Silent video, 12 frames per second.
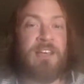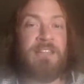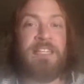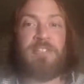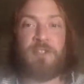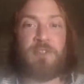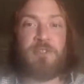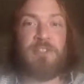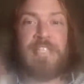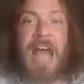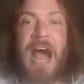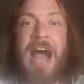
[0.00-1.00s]
These are
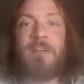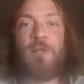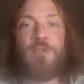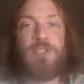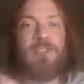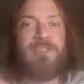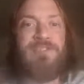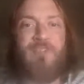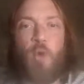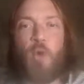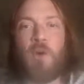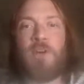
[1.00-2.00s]
styles and
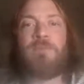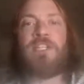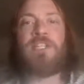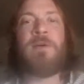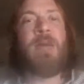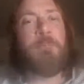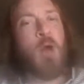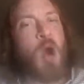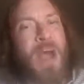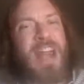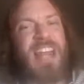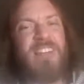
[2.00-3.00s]
forms,
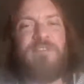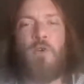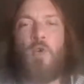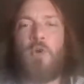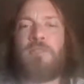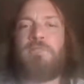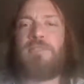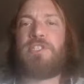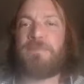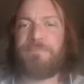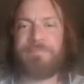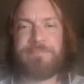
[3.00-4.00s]
poetic
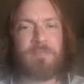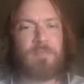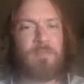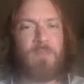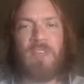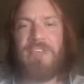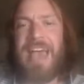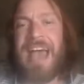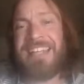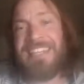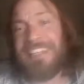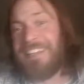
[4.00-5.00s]
forms
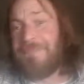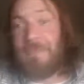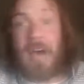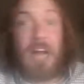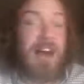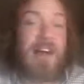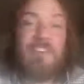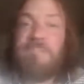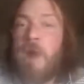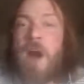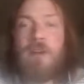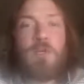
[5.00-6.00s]
that a lot of
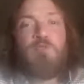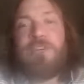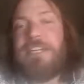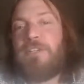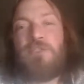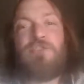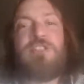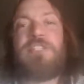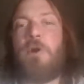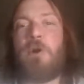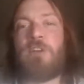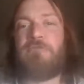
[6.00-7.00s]
modern readers just
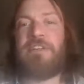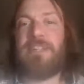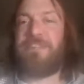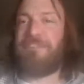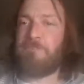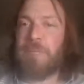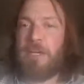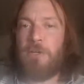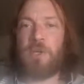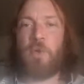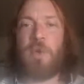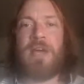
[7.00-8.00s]
aren't really
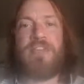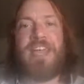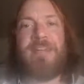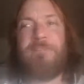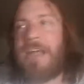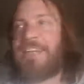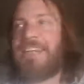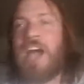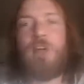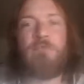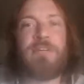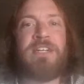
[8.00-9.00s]
familiar with and might
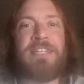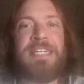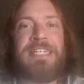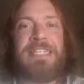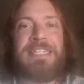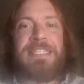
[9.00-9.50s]
not really